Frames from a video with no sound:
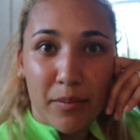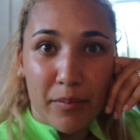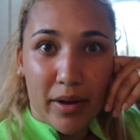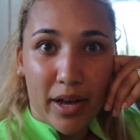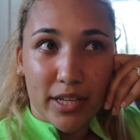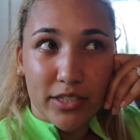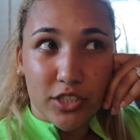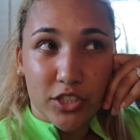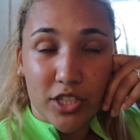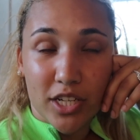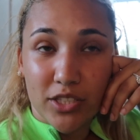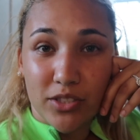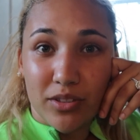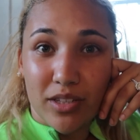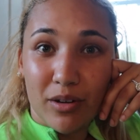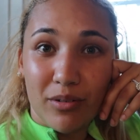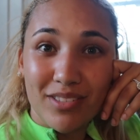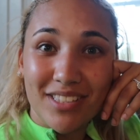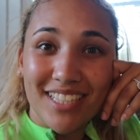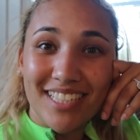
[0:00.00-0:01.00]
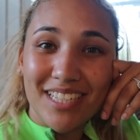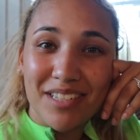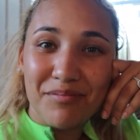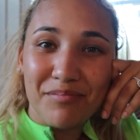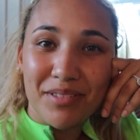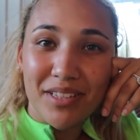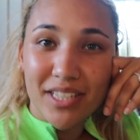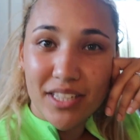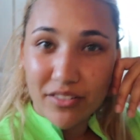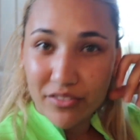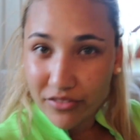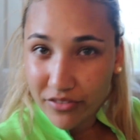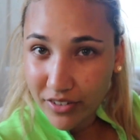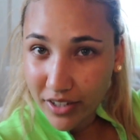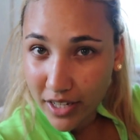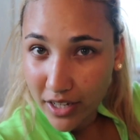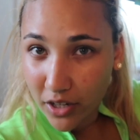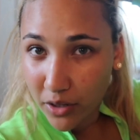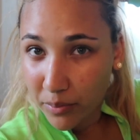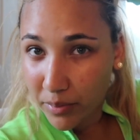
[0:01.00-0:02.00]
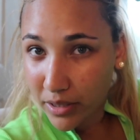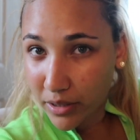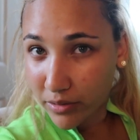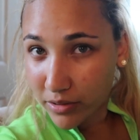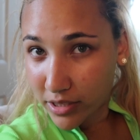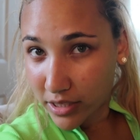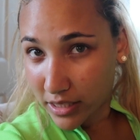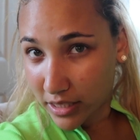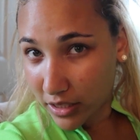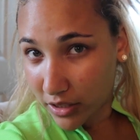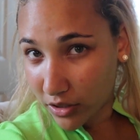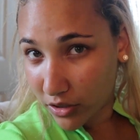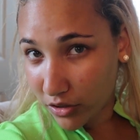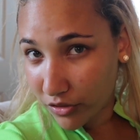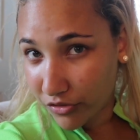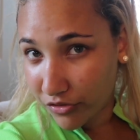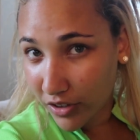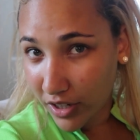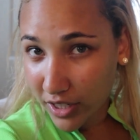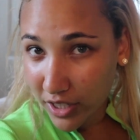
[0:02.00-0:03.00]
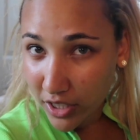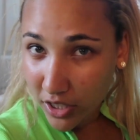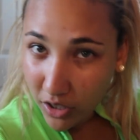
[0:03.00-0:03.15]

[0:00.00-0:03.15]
my eyes were dry. So that was a complete fail, but it was still fun,